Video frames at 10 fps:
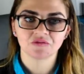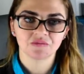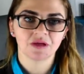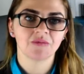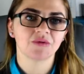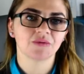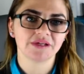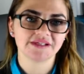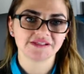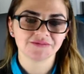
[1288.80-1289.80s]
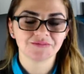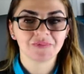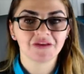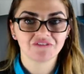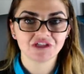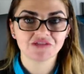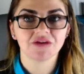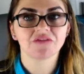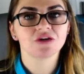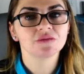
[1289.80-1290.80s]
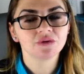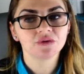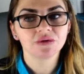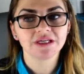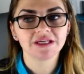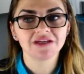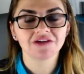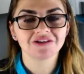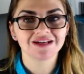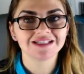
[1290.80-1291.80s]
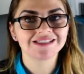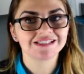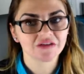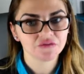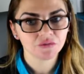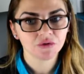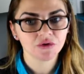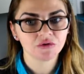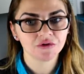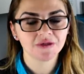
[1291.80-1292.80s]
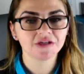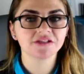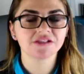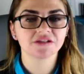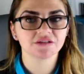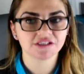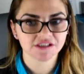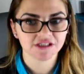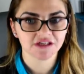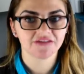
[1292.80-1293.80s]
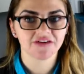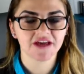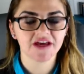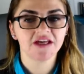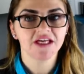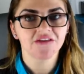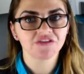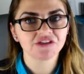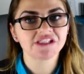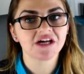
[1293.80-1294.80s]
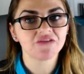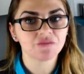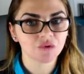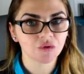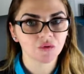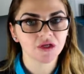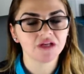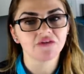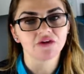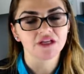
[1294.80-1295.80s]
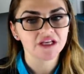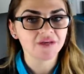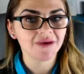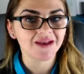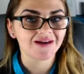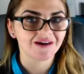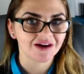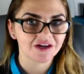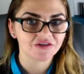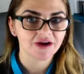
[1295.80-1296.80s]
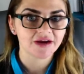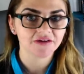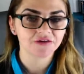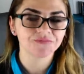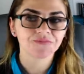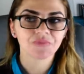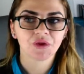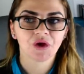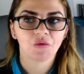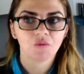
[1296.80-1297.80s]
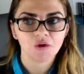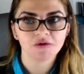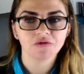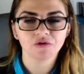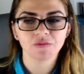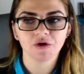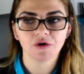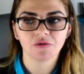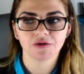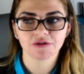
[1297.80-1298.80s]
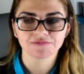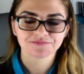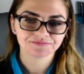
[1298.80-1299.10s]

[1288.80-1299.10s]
employees. First of all, if you're an employee, you're not a self-employed groomer. So let's clarify that. If you're self-employed, if you're an independent contractor, a one groomer owner,